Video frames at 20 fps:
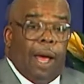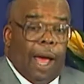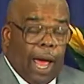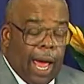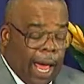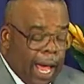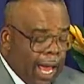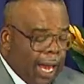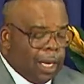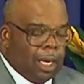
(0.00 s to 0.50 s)

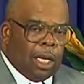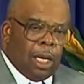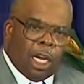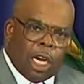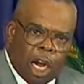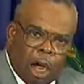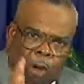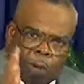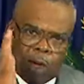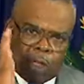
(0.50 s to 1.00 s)
And
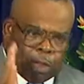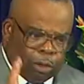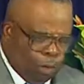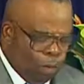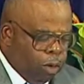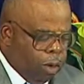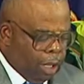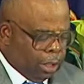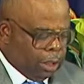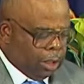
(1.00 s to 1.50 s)
notice
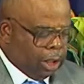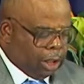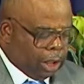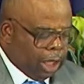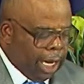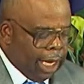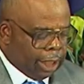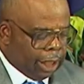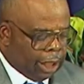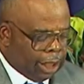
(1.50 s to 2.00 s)
what the
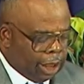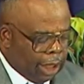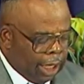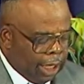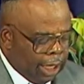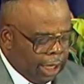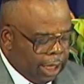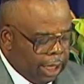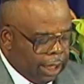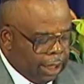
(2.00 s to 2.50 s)
text
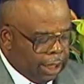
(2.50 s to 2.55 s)
says.